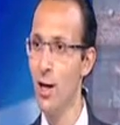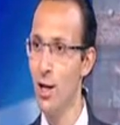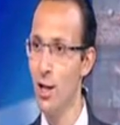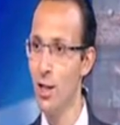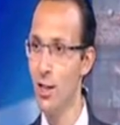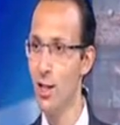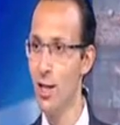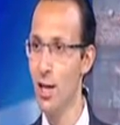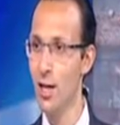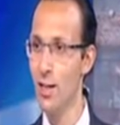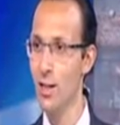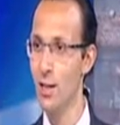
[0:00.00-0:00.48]

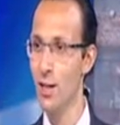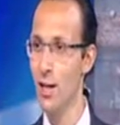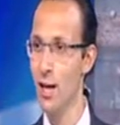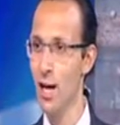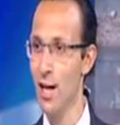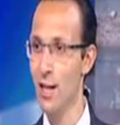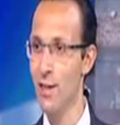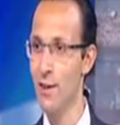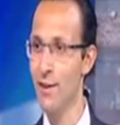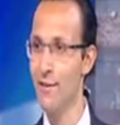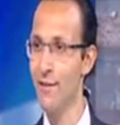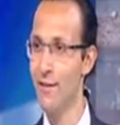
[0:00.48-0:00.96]
on the other
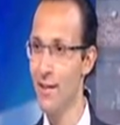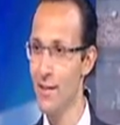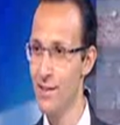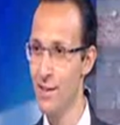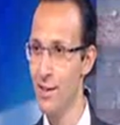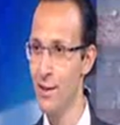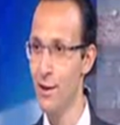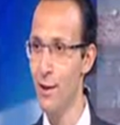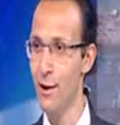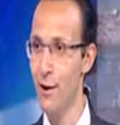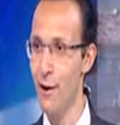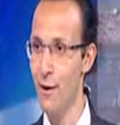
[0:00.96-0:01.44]
hand, the
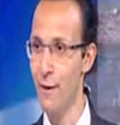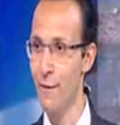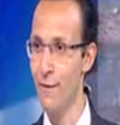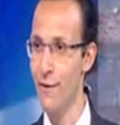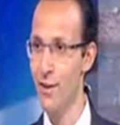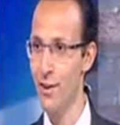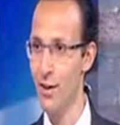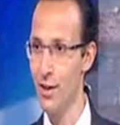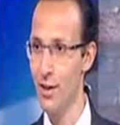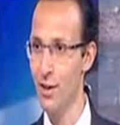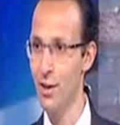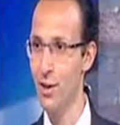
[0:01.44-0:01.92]
visit of
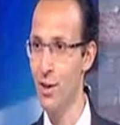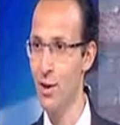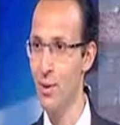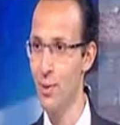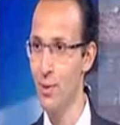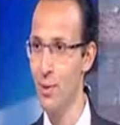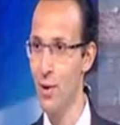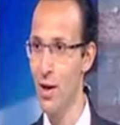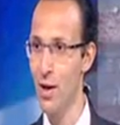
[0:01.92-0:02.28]
the Indian